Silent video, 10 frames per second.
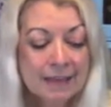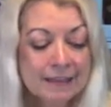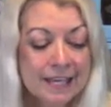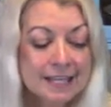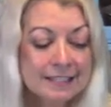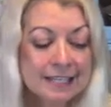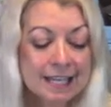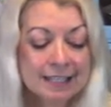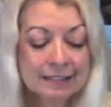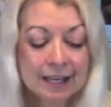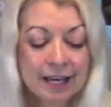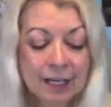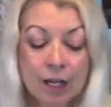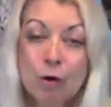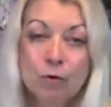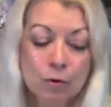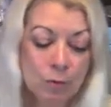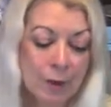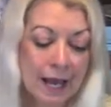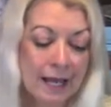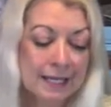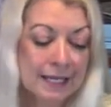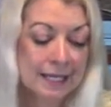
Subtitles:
This is a local wine.